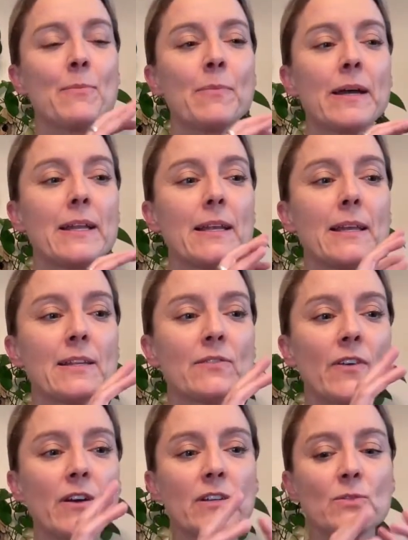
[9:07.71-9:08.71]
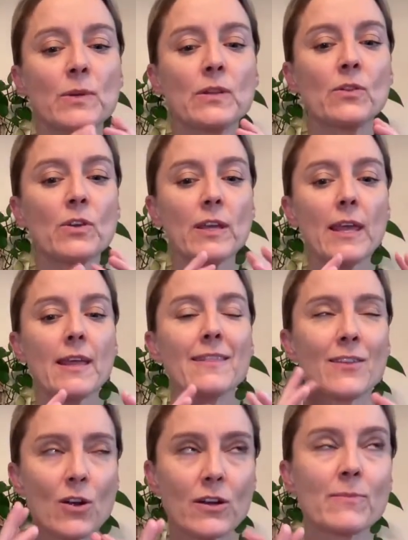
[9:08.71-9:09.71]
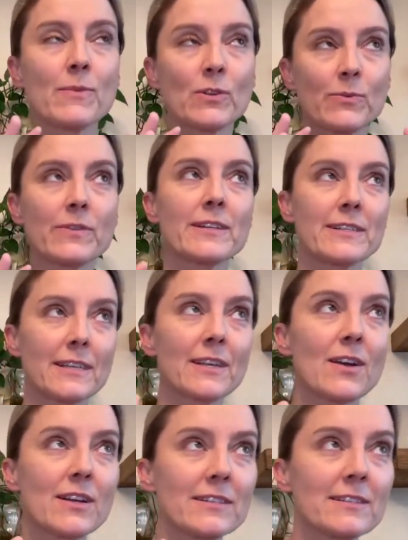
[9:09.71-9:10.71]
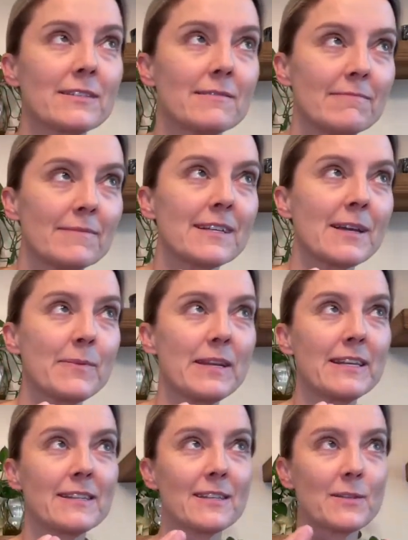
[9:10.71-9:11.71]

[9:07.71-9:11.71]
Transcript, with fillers: But as far as we look, there are multiple things that can cause diabetes,